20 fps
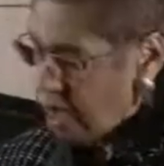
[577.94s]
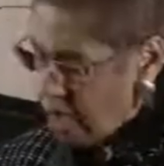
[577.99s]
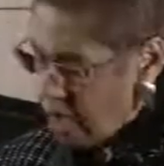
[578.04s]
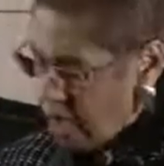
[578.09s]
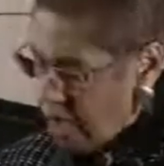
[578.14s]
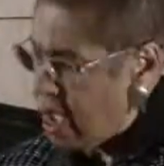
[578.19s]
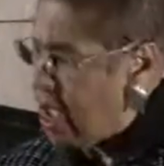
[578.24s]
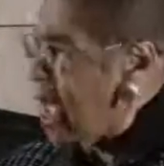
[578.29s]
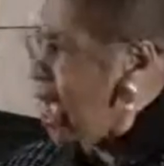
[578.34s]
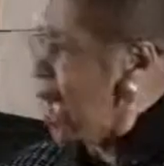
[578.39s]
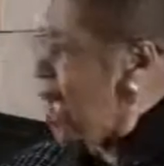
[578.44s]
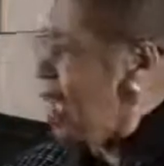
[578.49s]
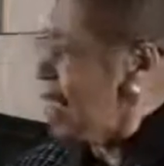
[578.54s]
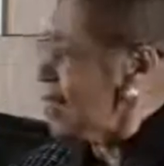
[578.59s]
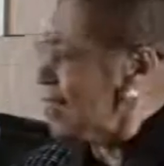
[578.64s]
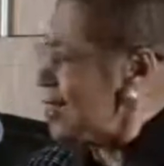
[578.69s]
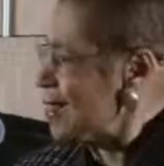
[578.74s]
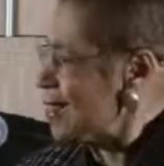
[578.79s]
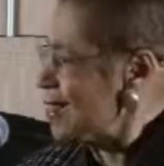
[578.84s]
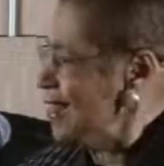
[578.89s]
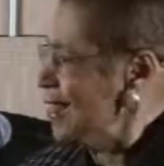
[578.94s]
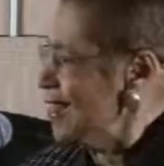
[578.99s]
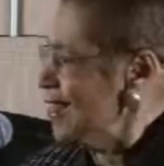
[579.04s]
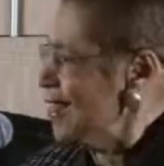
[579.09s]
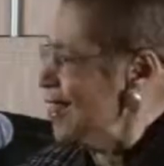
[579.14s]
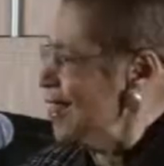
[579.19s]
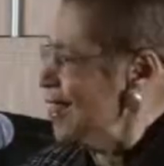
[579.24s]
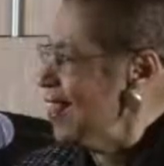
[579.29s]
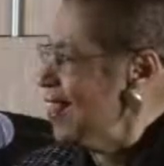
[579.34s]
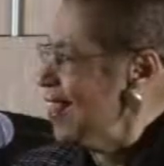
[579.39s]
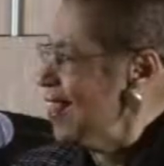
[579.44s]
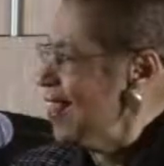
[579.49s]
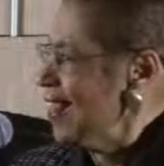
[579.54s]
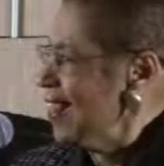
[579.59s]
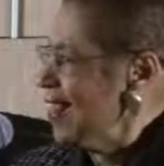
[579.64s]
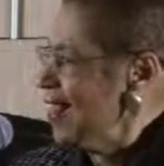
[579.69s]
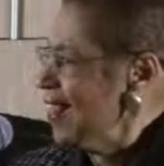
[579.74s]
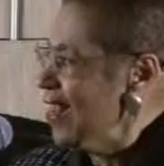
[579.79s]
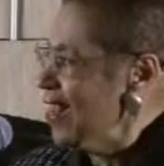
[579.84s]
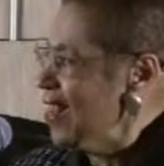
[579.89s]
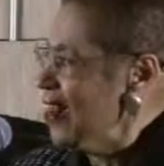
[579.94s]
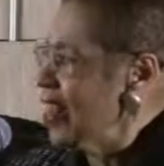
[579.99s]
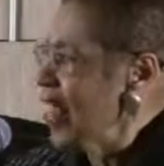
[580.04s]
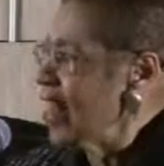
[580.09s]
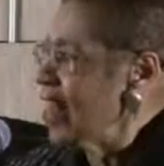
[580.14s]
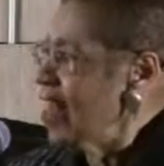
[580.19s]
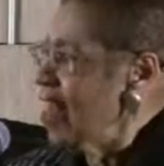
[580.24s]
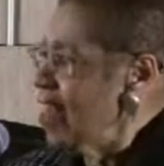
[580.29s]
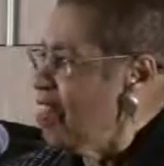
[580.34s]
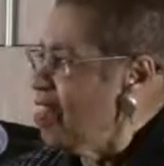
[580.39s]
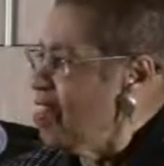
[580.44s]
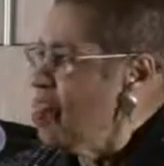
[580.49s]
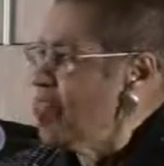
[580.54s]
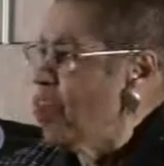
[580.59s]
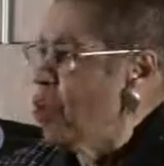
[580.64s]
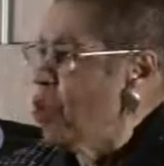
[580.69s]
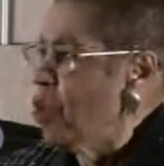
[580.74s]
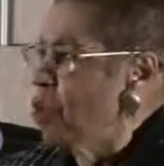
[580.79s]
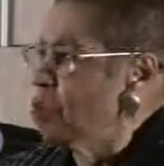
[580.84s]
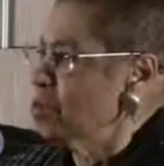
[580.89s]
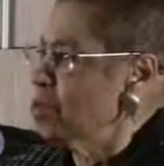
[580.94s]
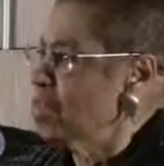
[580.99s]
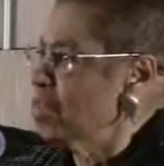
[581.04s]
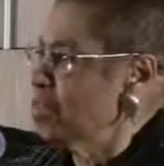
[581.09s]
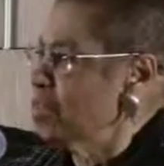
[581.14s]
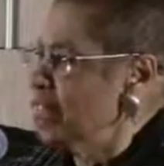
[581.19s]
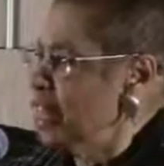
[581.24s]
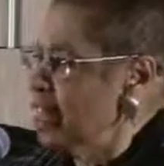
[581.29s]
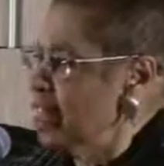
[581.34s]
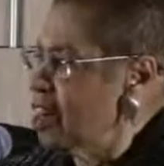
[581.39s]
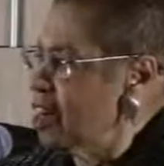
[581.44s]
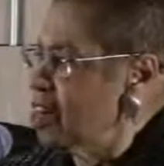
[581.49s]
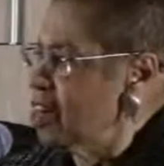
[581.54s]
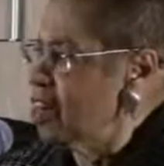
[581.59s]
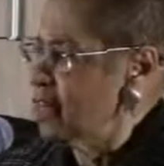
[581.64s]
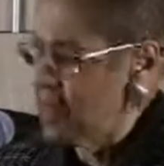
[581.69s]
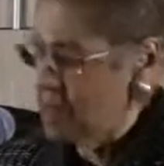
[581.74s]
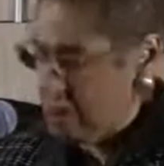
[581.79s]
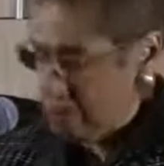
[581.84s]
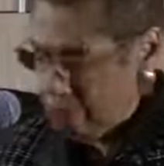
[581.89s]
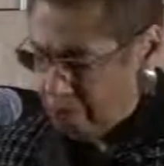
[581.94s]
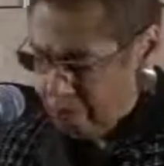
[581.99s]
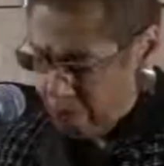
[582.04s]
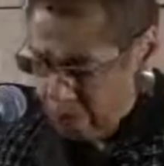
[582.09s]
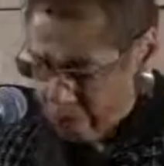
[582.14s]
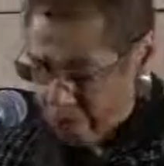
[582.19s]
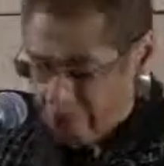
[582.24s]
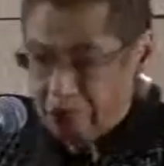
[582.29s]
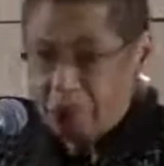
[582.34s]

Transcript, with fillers: uh, asked that other forms of terrorism